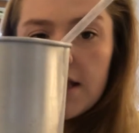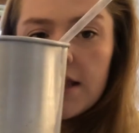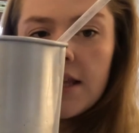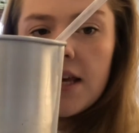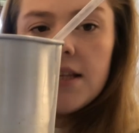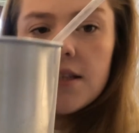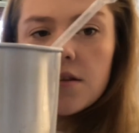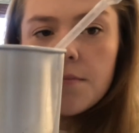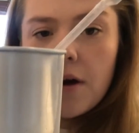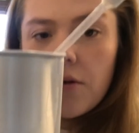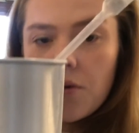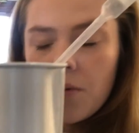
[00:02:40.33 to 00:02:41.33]
to
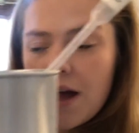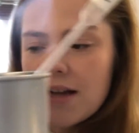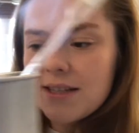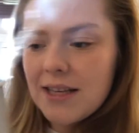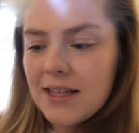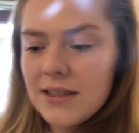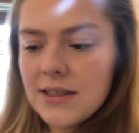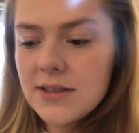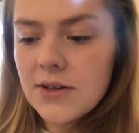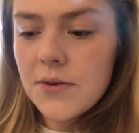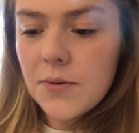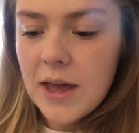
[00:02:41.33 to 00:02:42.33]
melt the wax in,
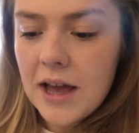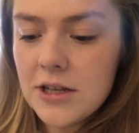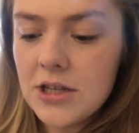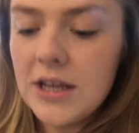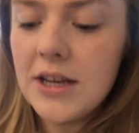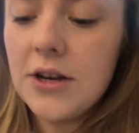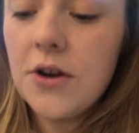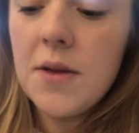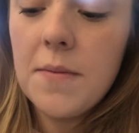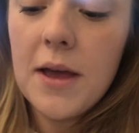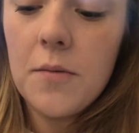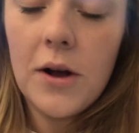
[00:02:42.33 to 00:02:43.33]
so we actually can only
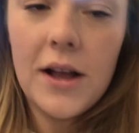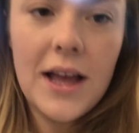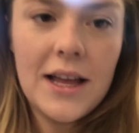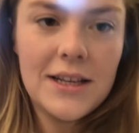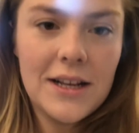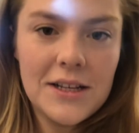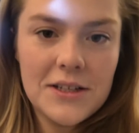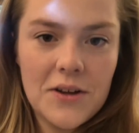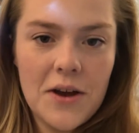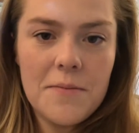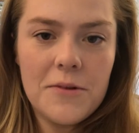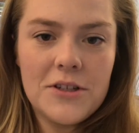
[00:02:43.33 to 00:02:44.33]
make 1 candle at a time,